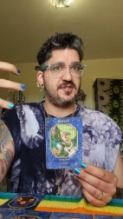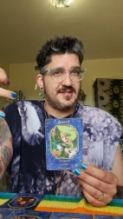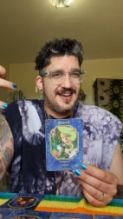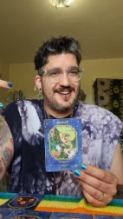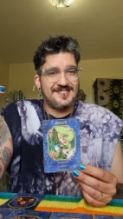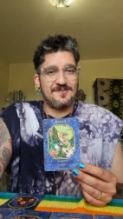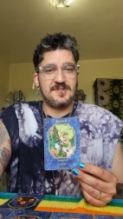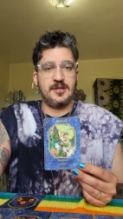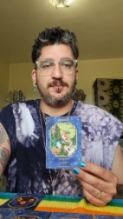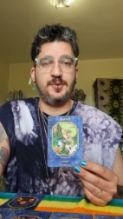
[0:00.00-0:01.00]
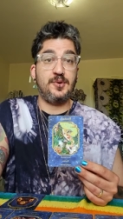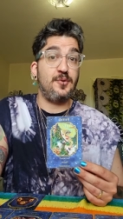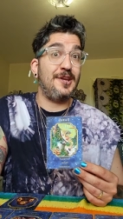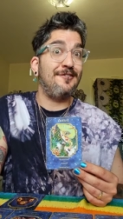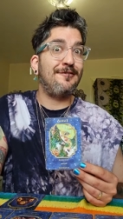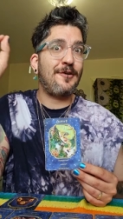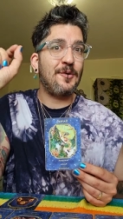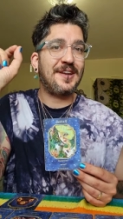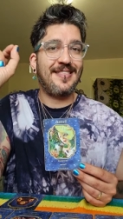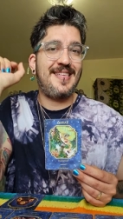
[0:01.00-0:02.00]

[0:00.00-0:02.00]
just ask them to help you to invoke